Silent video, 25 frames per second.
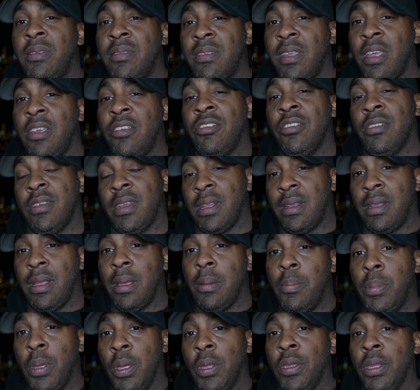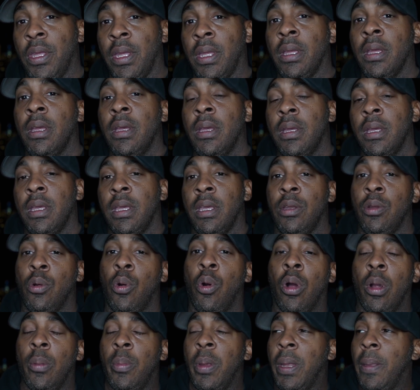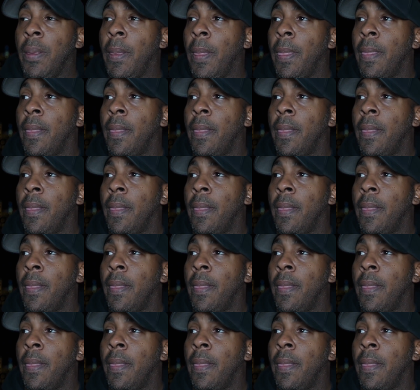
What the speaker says: station that they're building in orbit.